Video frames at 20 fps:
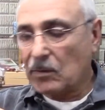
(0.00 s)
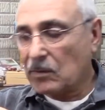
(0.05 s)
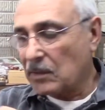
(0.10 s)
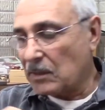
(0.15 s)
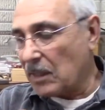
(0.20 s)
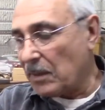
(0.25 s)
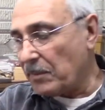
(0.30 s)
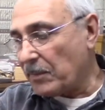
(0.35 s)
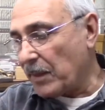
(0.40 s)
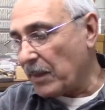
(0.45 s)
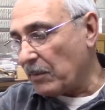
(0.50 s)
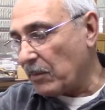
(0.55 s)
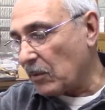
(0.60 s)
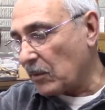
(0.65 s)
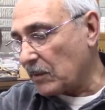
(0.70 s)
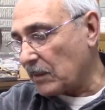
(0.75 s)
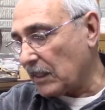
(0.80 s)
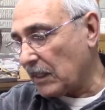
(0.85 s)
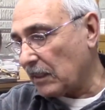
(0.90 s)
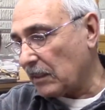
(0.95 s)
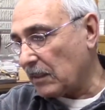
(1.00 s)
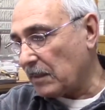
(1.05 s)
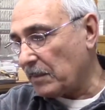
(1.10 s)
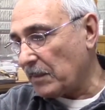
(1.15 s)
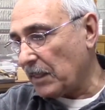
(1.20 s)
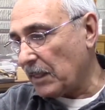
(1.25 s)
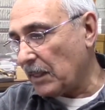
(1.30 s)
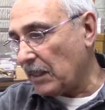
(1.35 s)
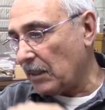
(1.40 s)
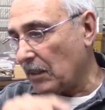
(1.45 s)
Some people said to
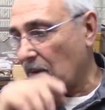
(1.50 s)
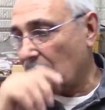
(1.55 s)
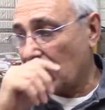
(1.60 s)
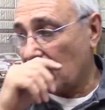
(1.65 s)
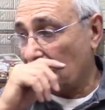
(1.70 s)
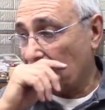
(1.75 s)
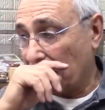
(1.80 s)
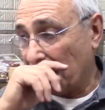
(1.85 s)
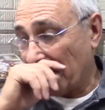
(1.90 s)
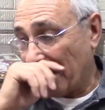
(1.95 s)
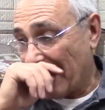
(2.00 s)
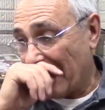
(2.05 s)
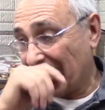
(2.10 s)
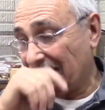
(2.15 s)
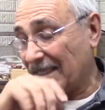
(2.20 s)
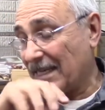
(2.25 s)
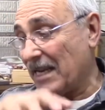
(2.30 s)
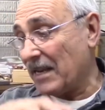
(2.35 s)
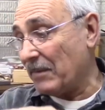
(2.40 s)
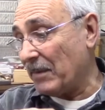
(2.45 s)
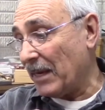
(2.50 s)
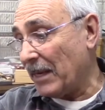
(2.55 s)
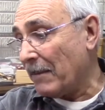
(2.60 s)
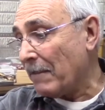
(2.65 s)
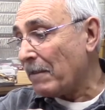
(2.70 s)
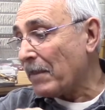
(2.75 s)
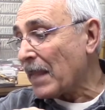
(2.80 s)
me, or were asking me,